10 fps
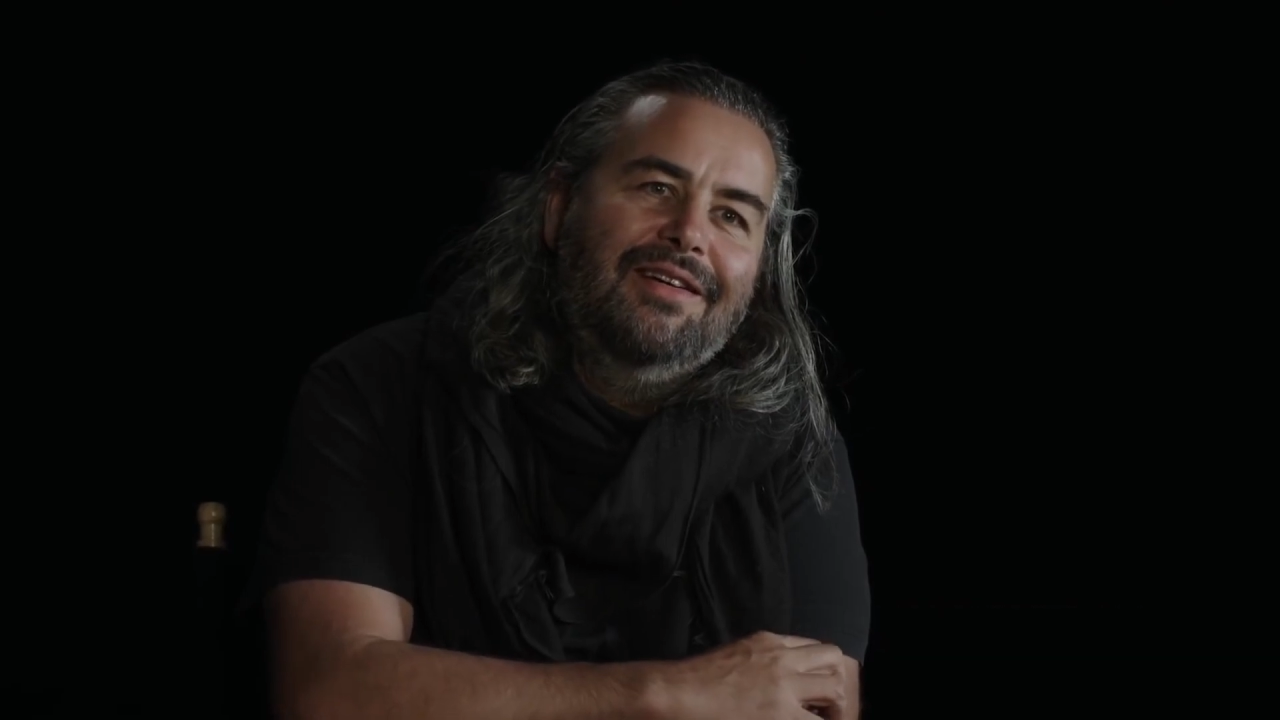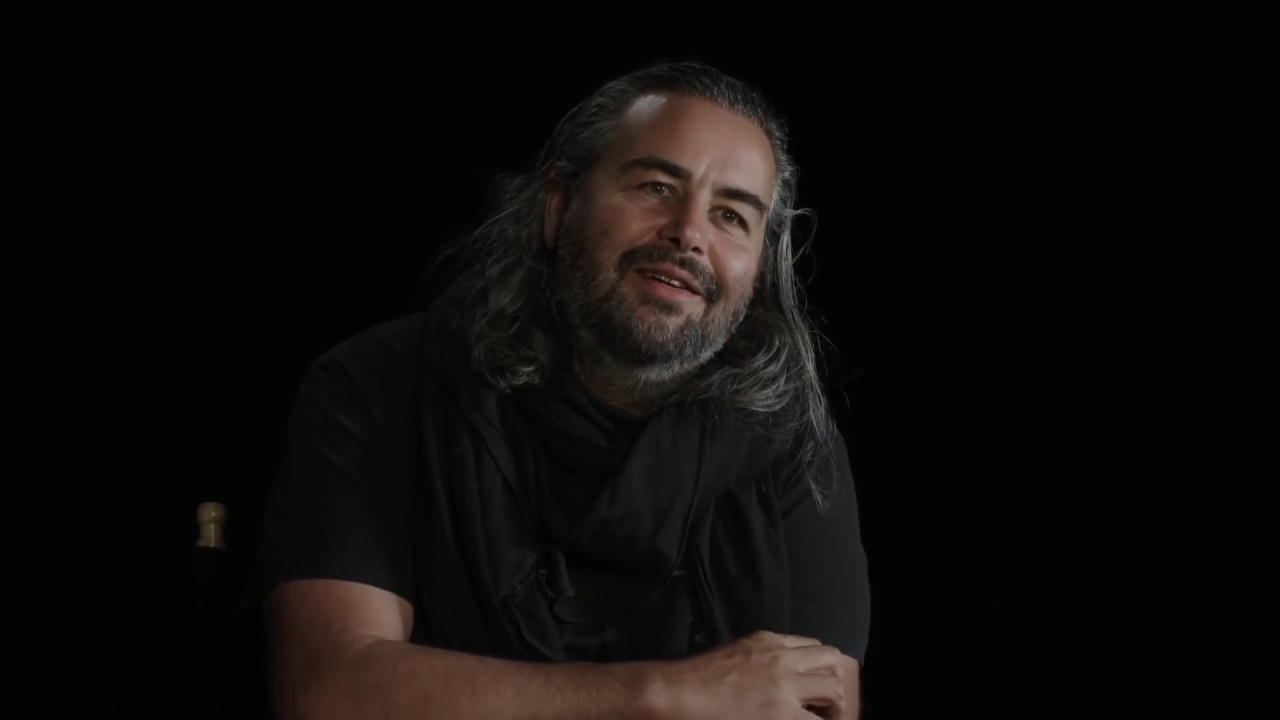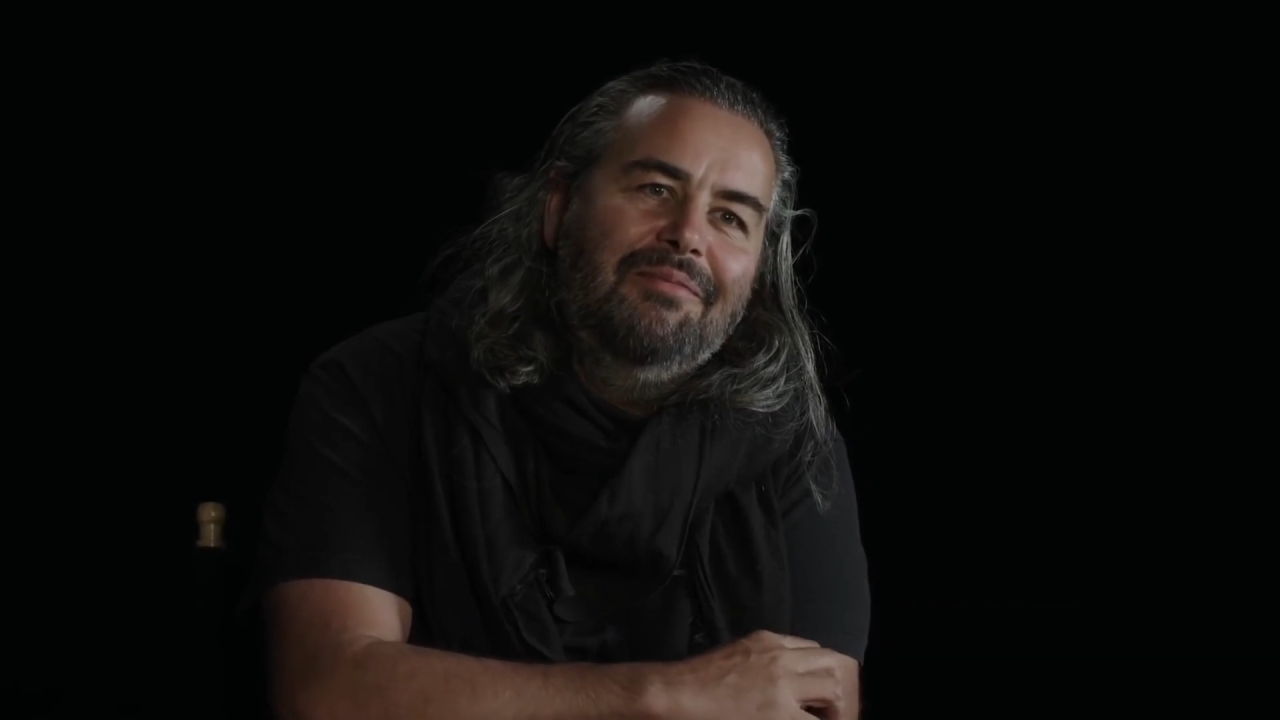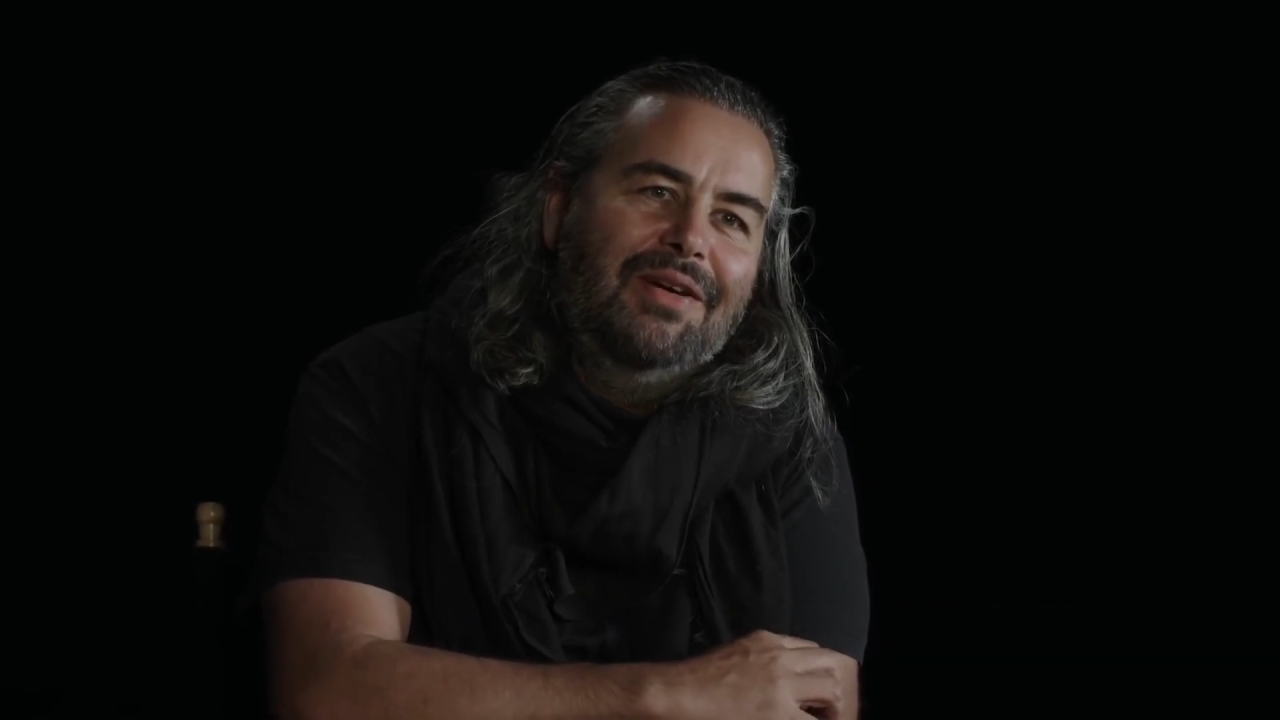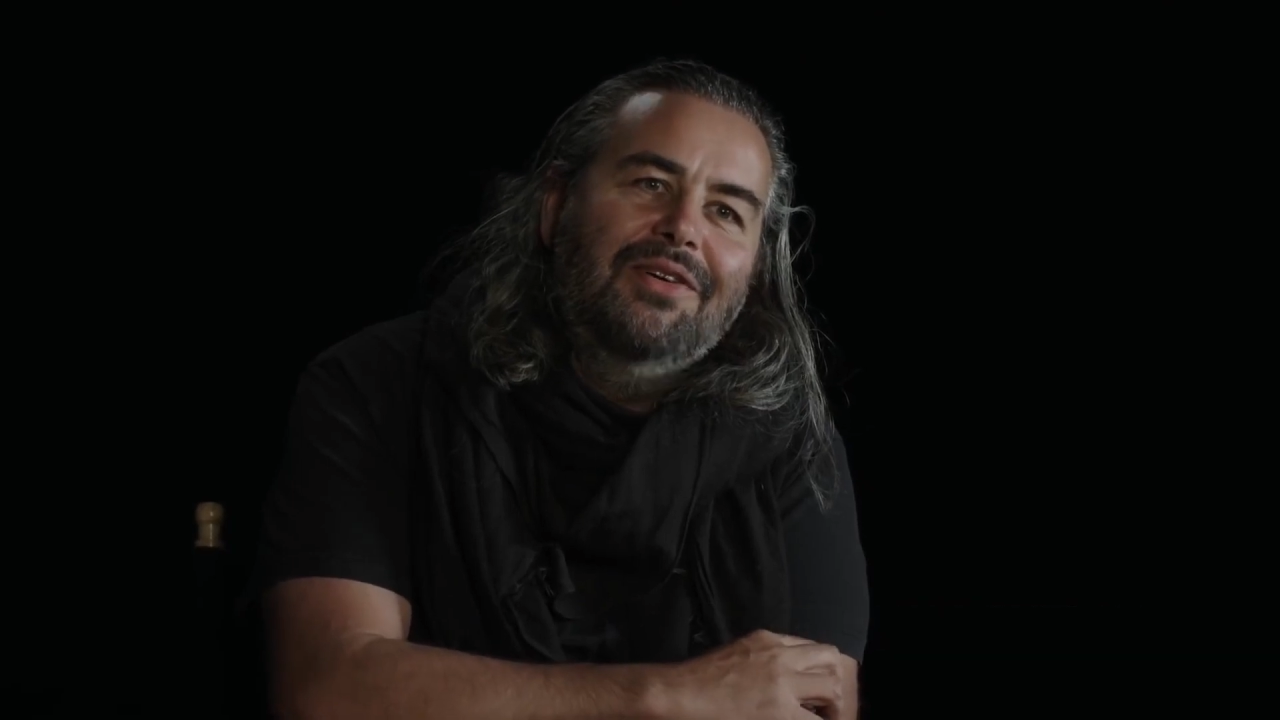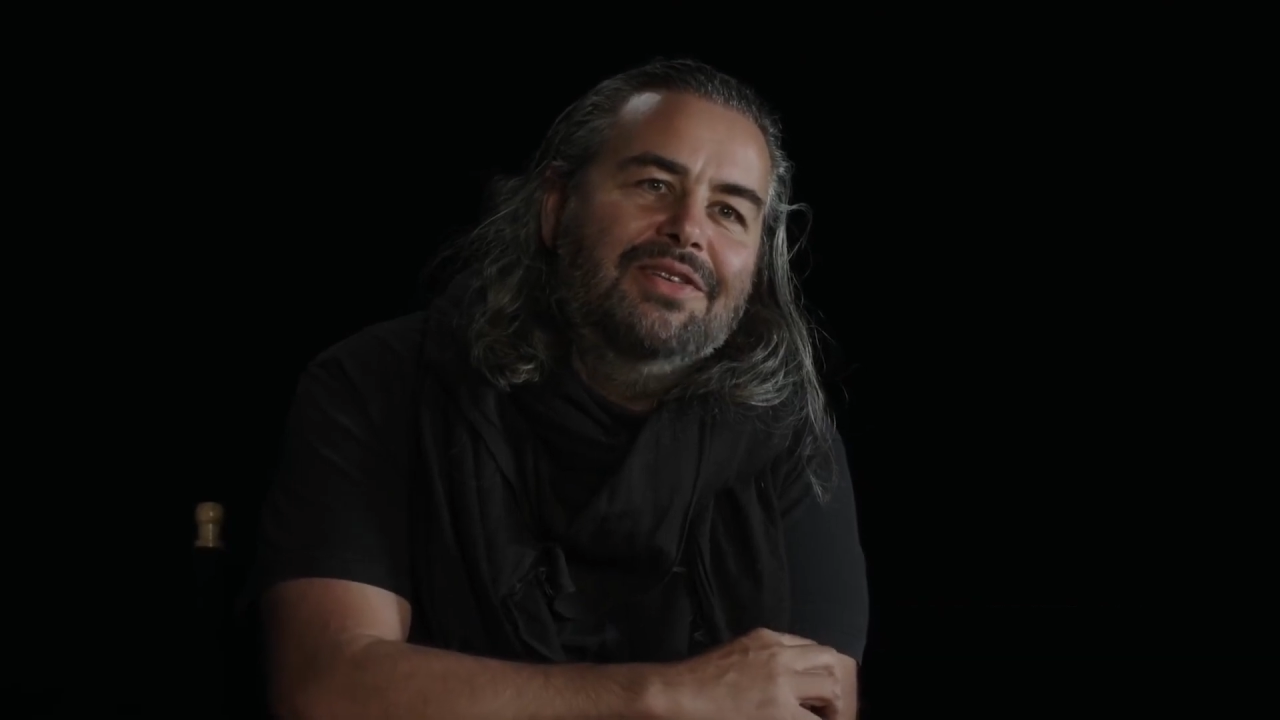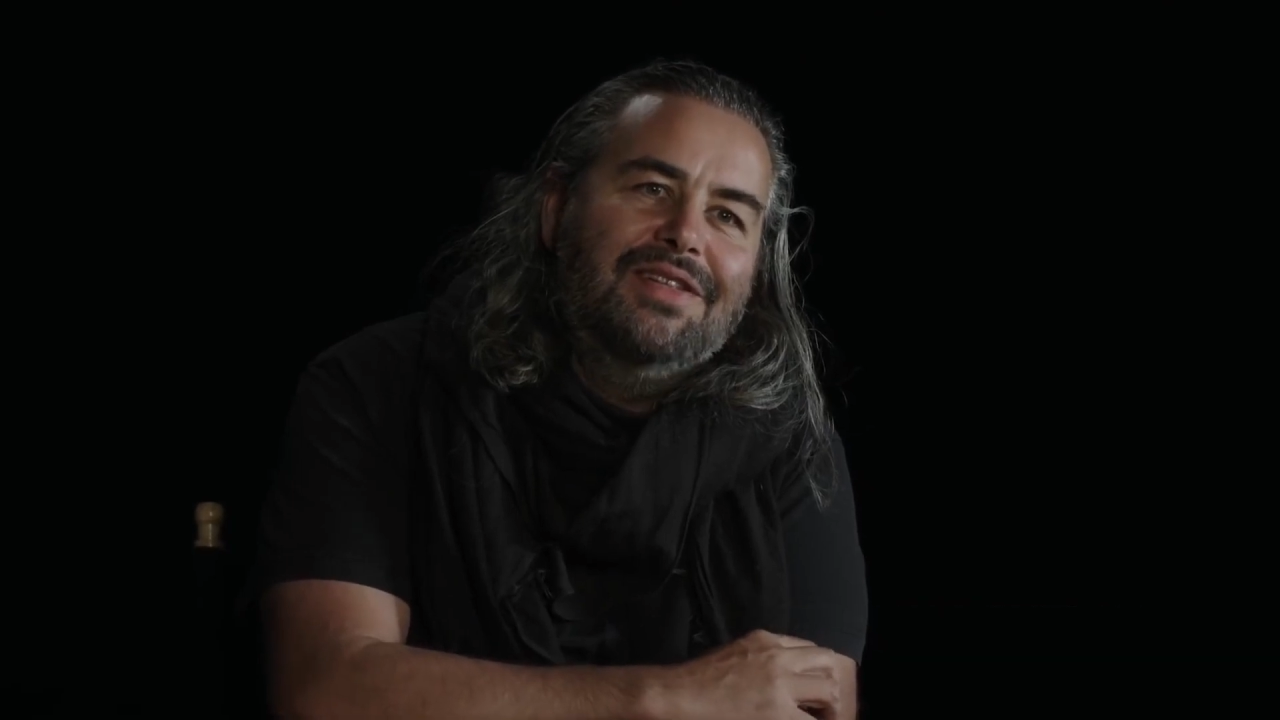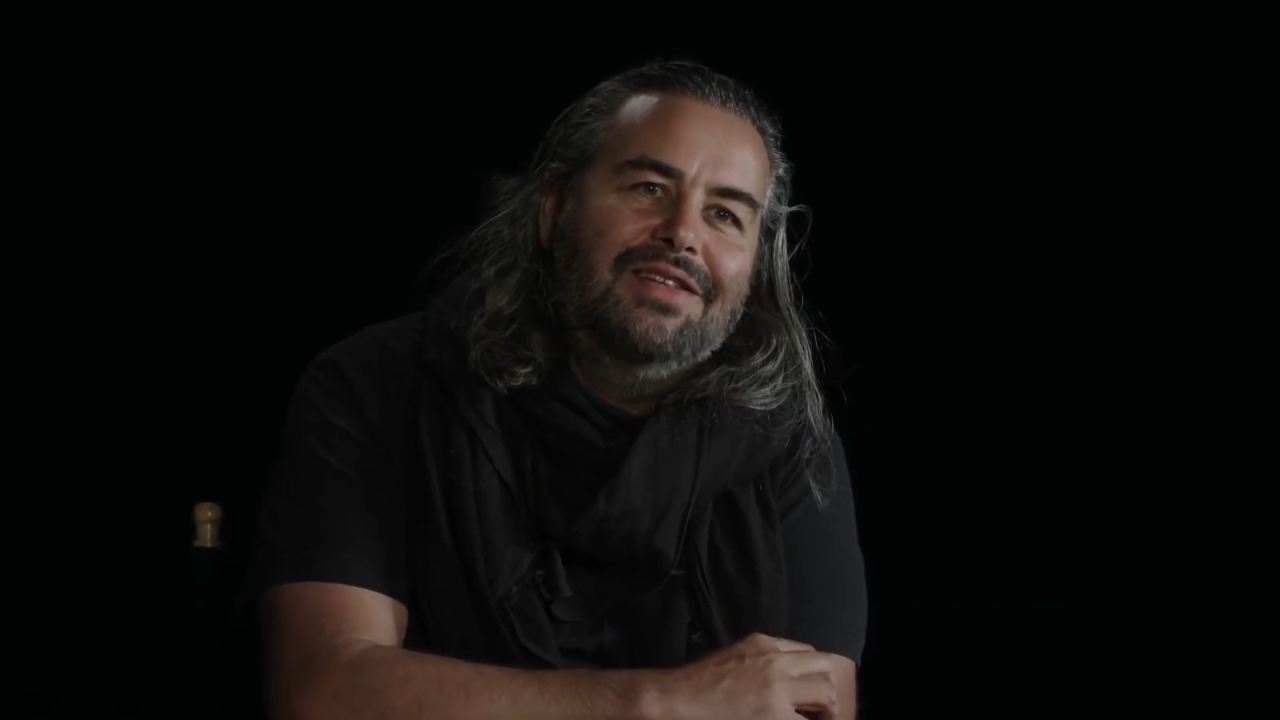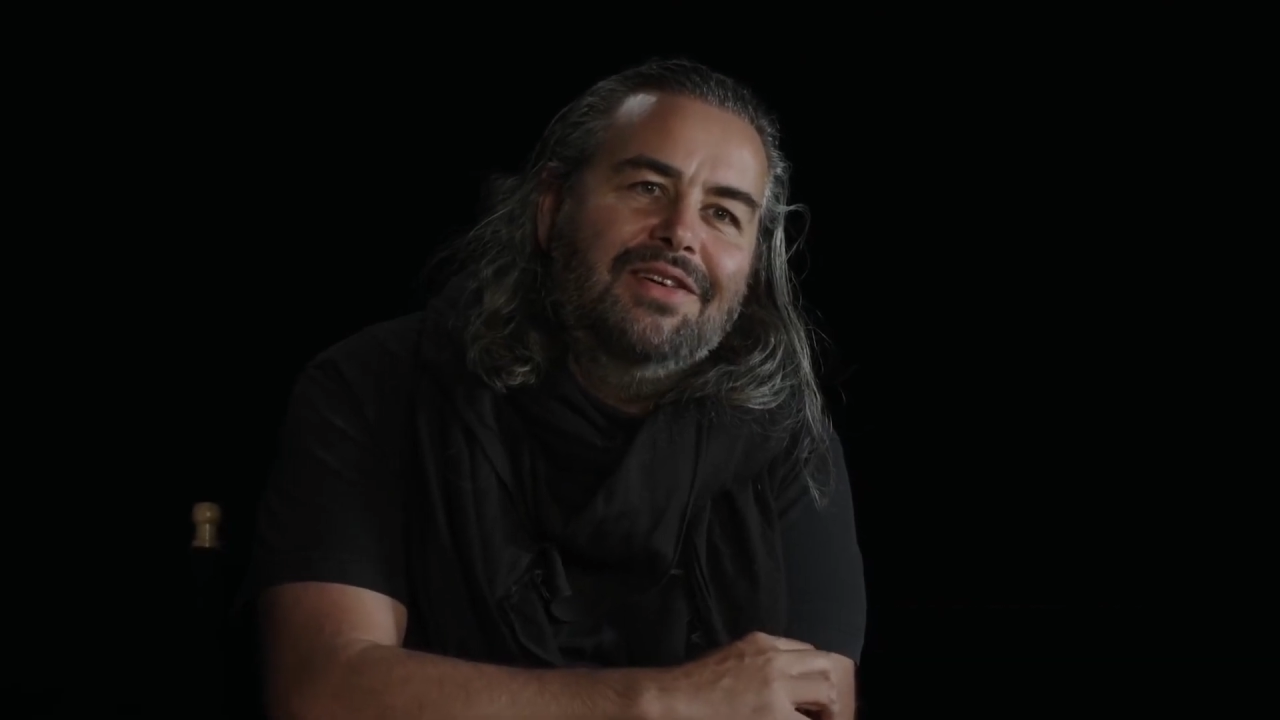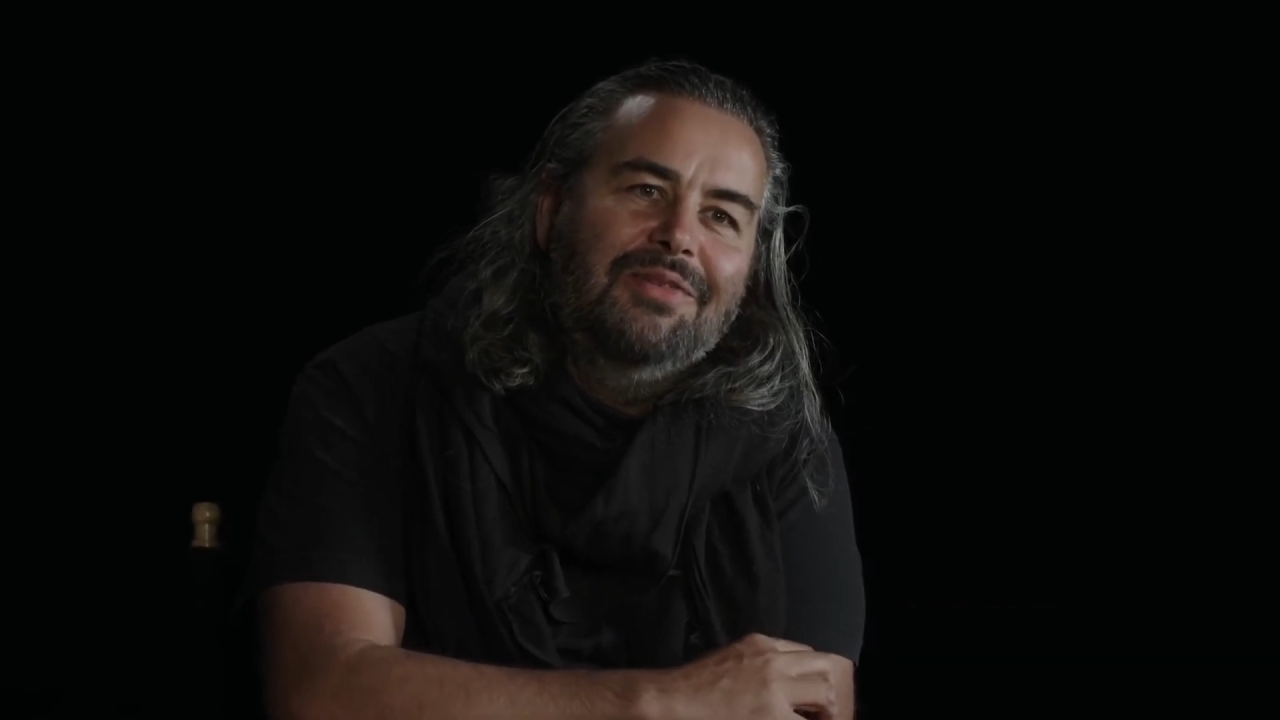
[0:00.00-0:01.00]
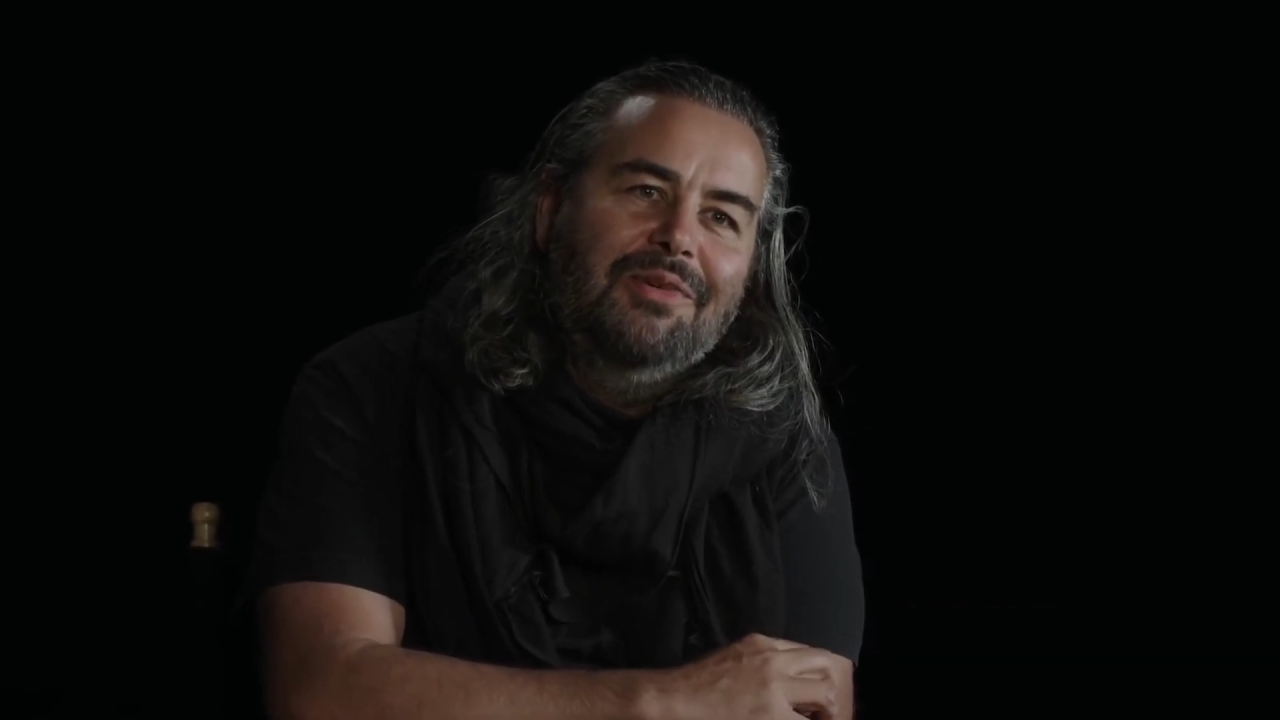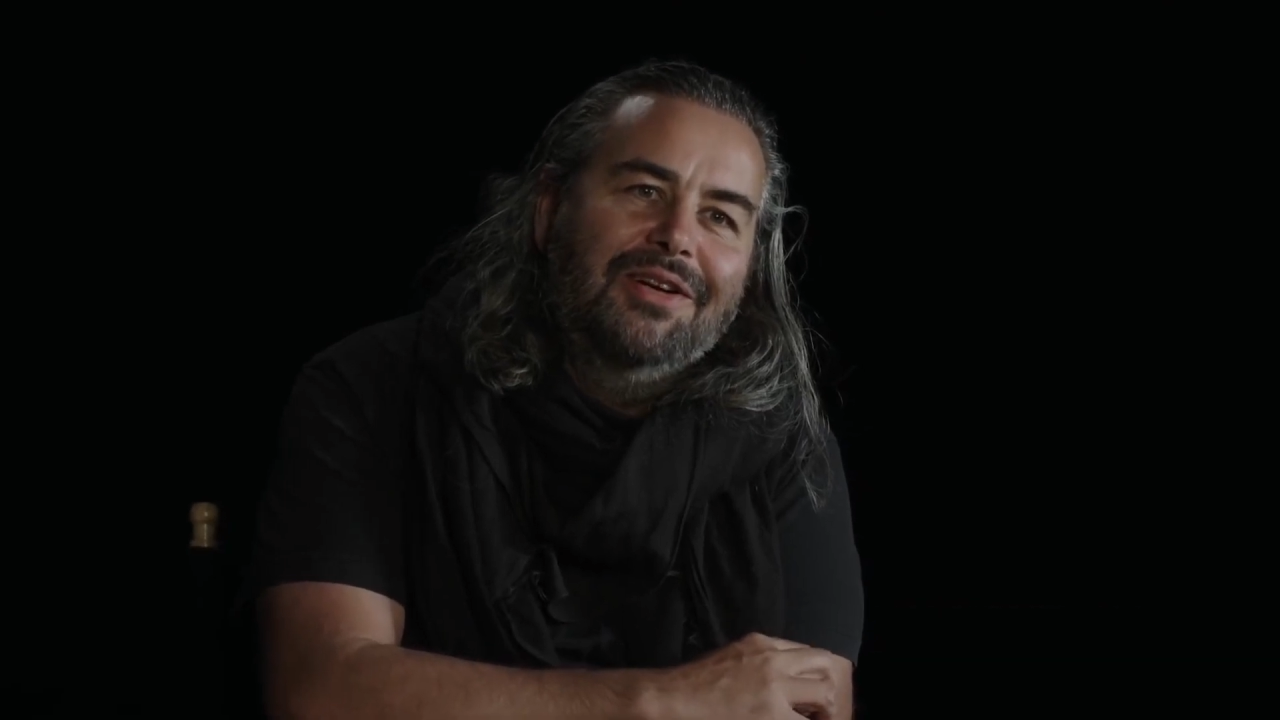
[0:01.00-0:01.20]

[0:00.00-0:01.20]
Van Hoytema,